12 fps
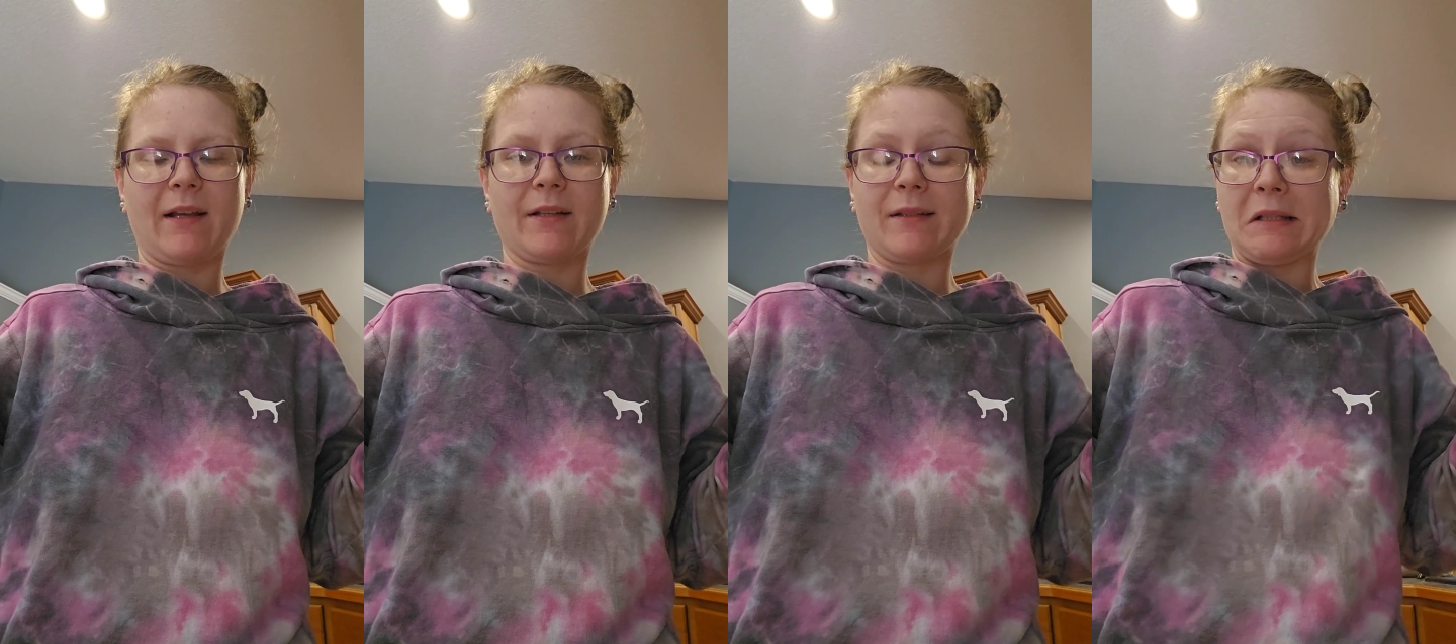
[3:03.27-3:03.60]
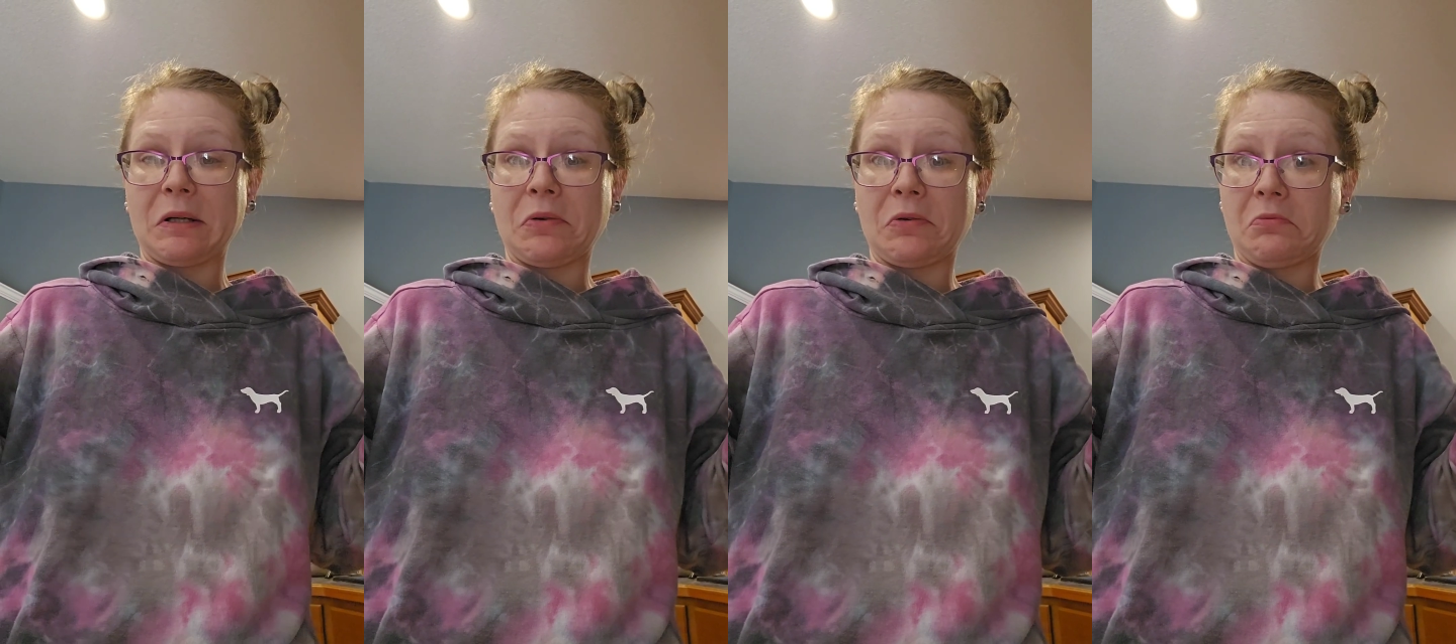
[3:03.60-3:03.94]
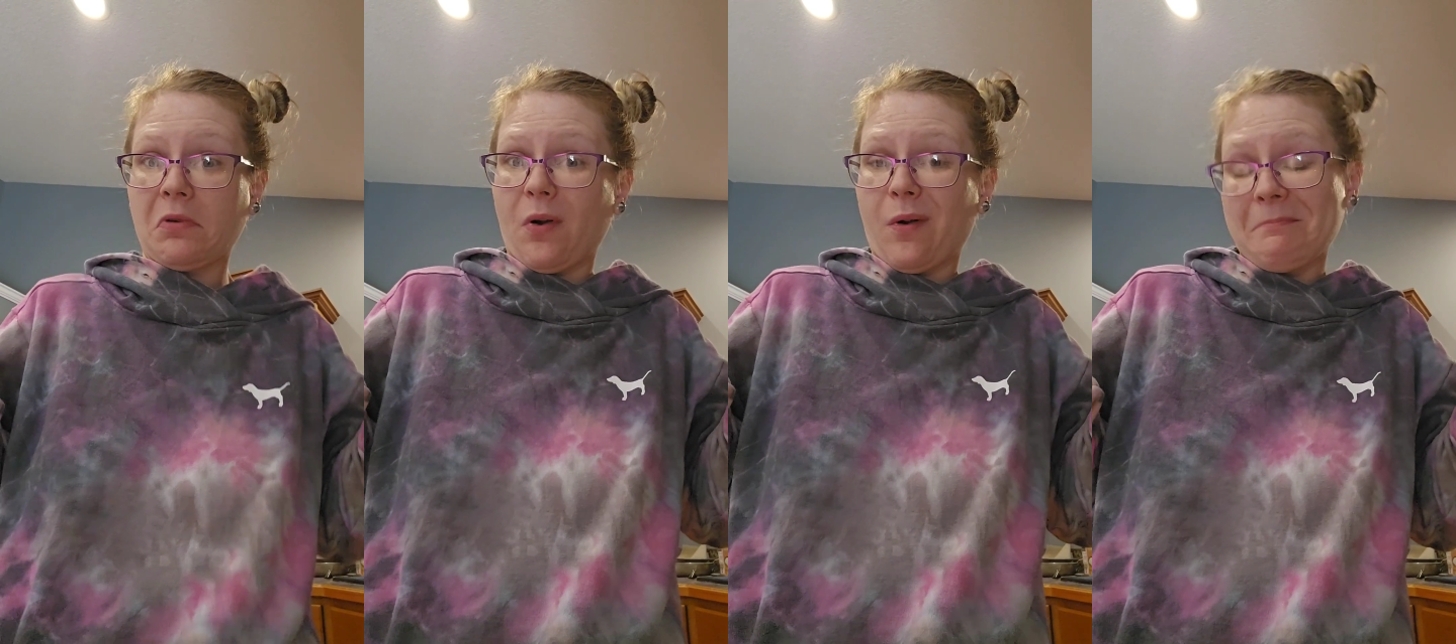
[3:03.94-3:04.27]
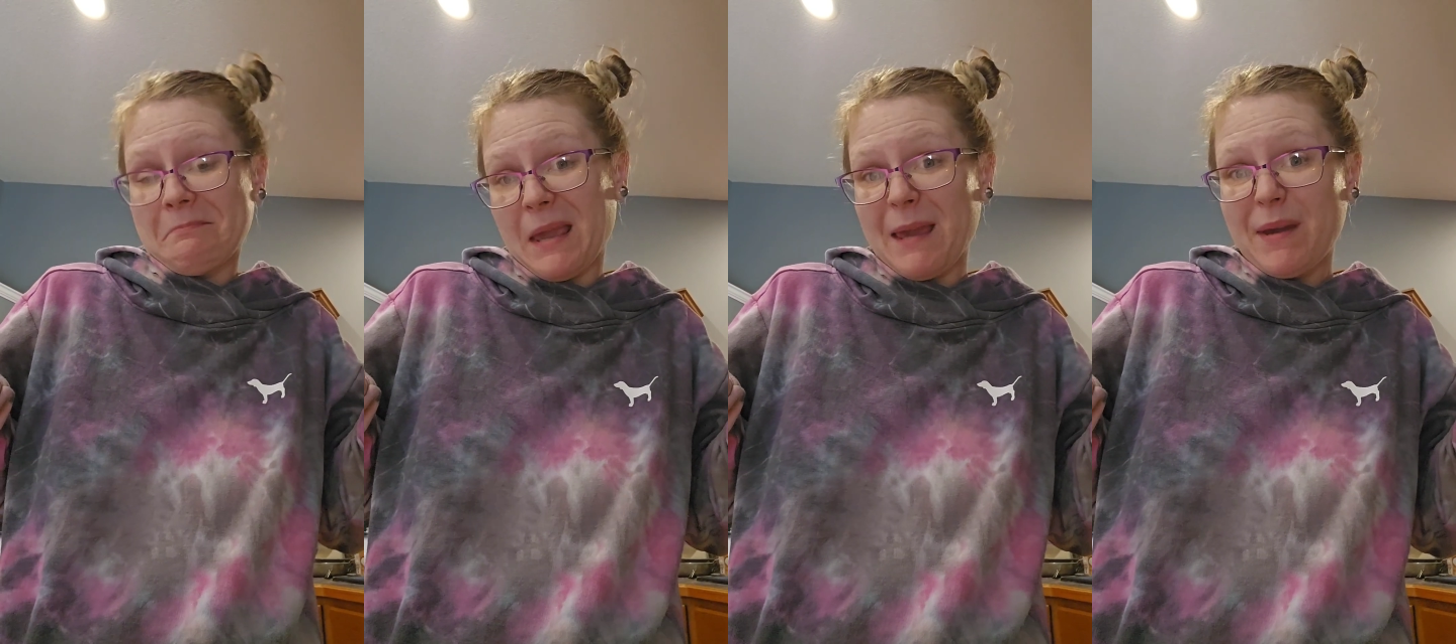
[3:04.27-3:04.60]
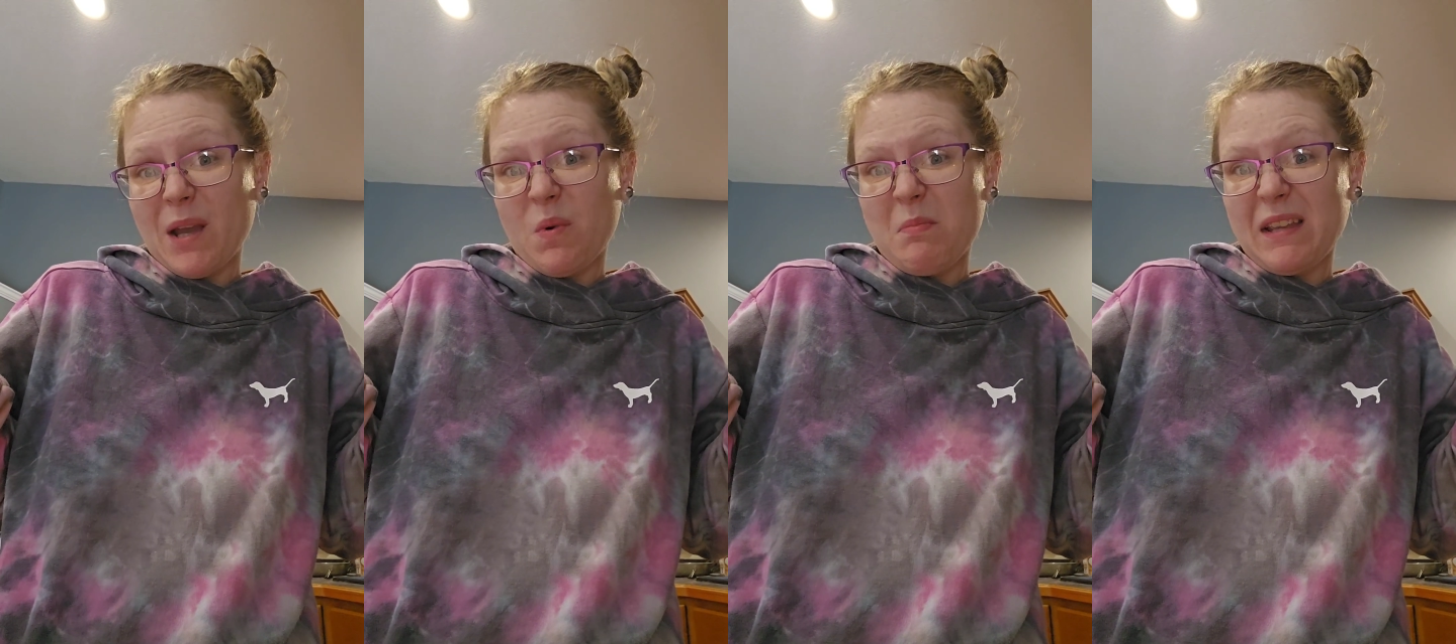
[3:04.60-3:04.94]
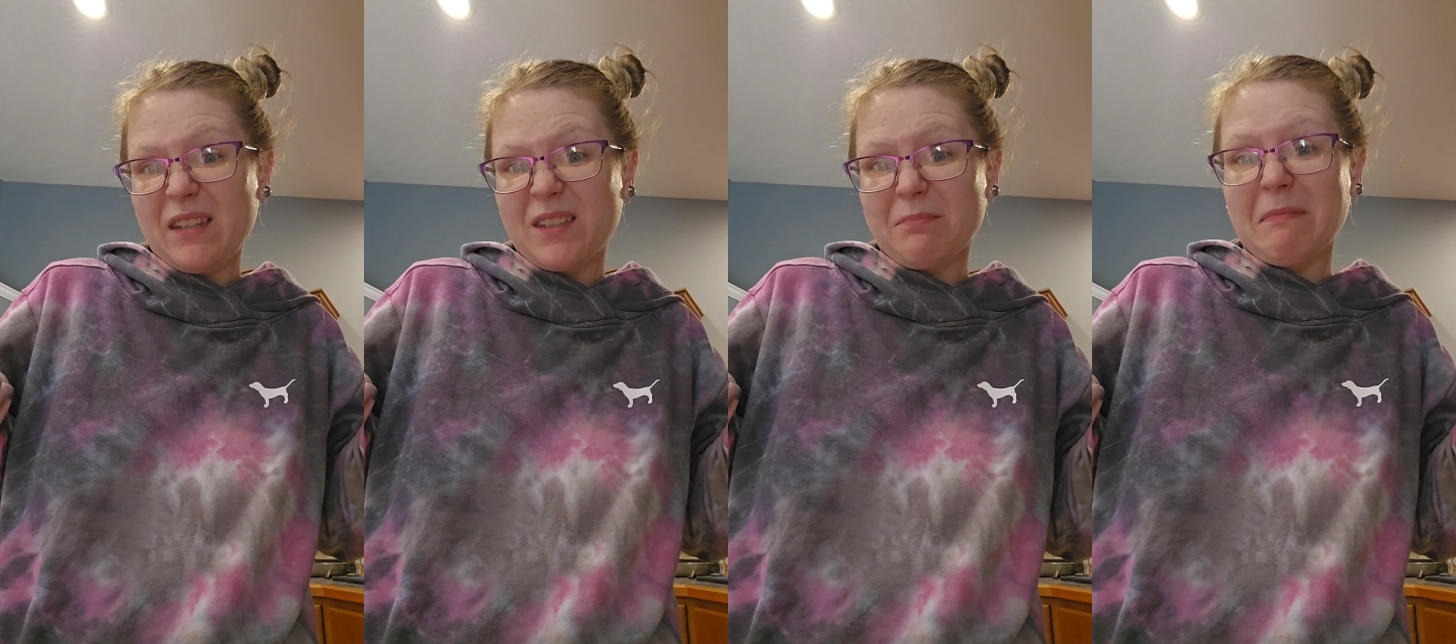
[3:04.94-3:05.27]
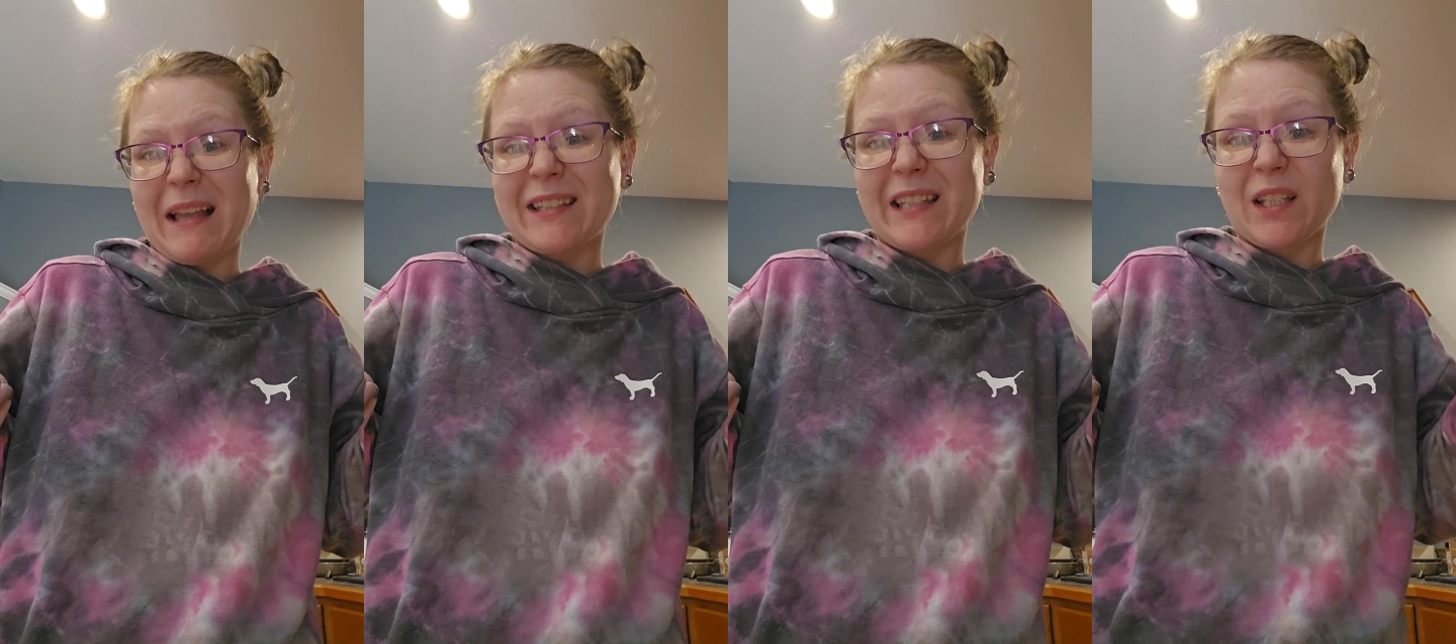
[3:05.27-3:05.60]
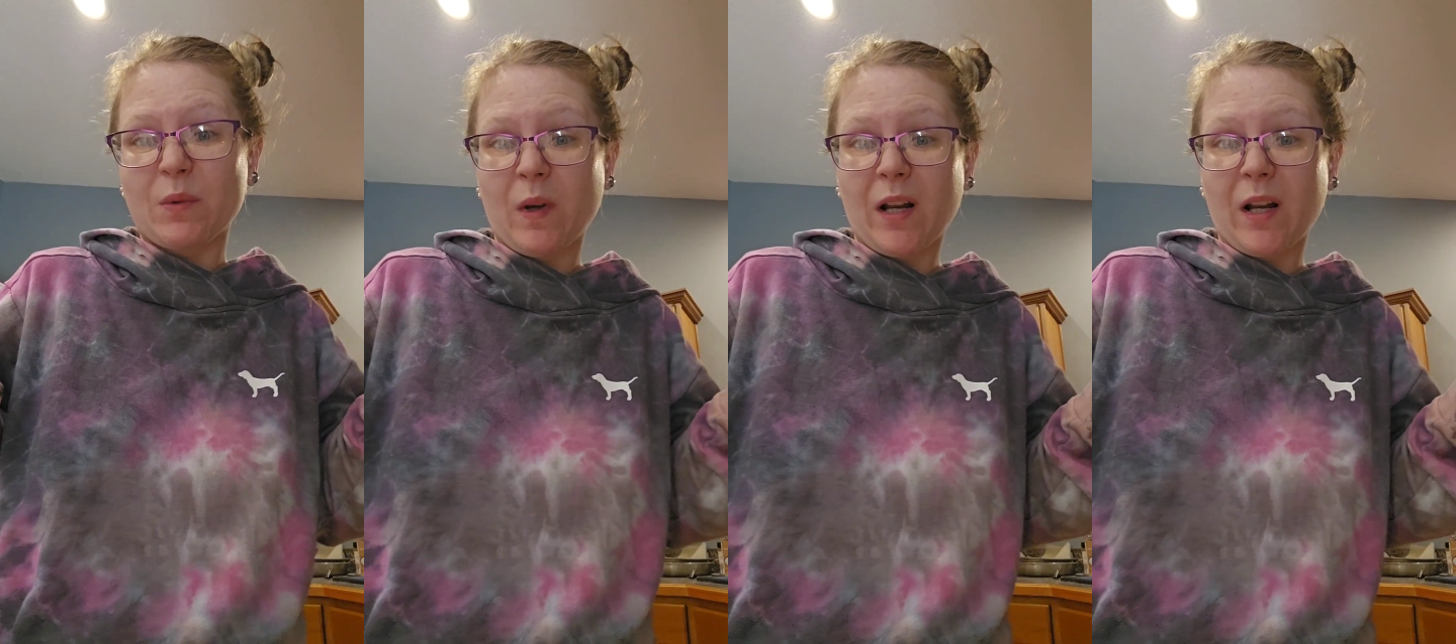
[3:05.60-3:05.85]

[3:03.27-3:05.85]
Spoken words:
so maybe I won't mess this one